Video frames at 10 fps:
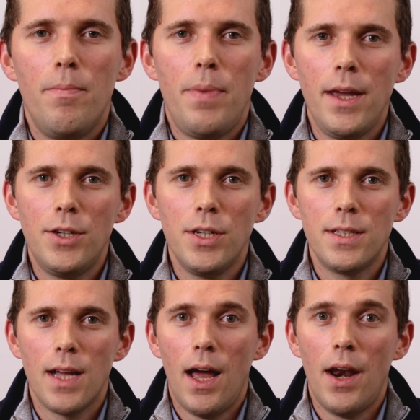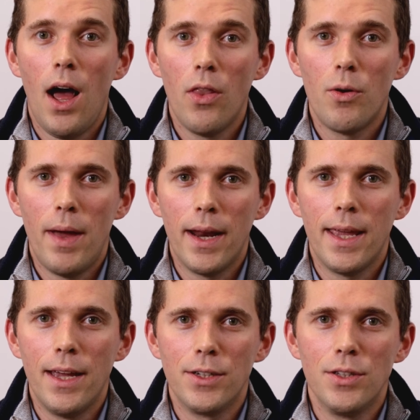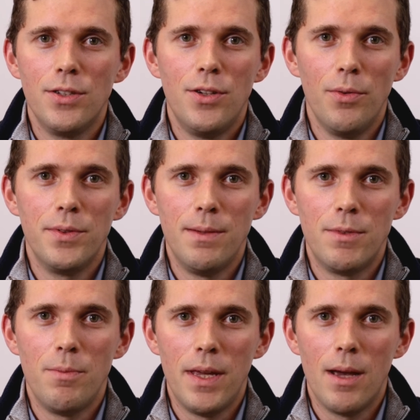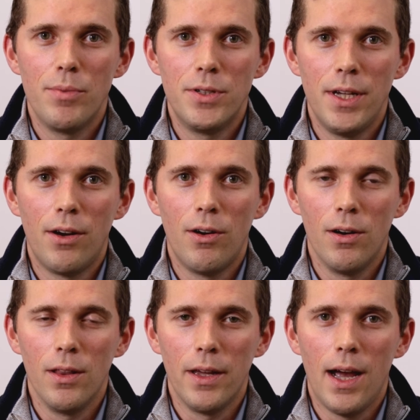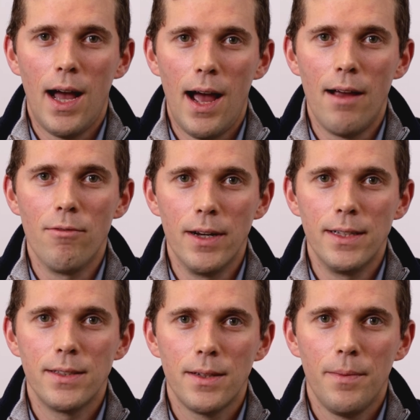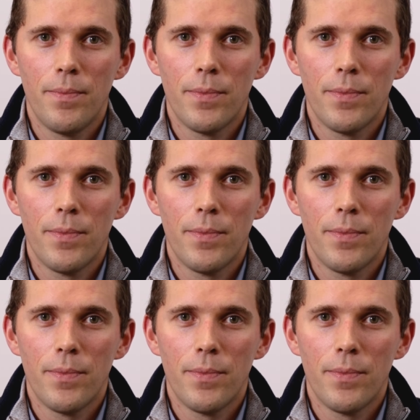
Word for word: Patients on other medications don't seem to be at particularly high risk.